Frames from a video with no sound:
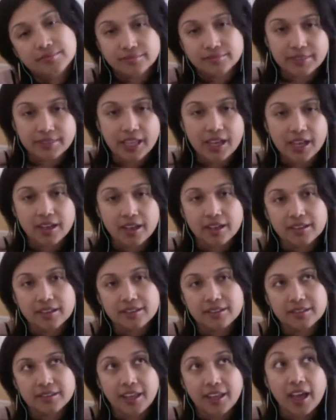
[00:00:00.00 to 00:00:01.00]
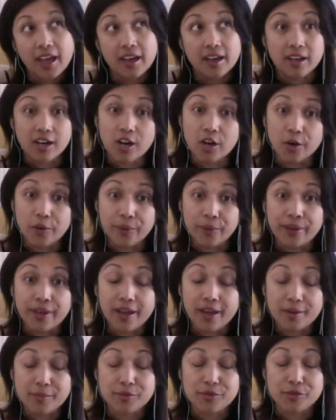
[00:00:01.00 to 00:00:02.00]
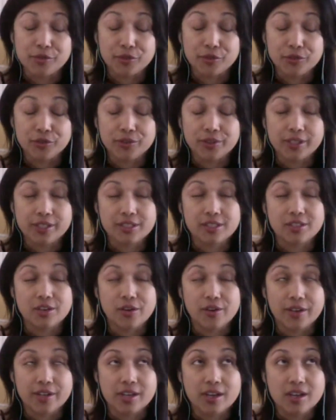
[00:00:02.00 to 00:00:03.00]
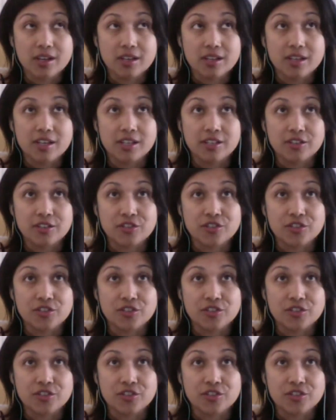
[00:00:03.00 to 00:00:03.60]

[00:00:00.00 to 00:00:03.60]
Yeah. Yeah. Oh, yeah. Absolutely. So it's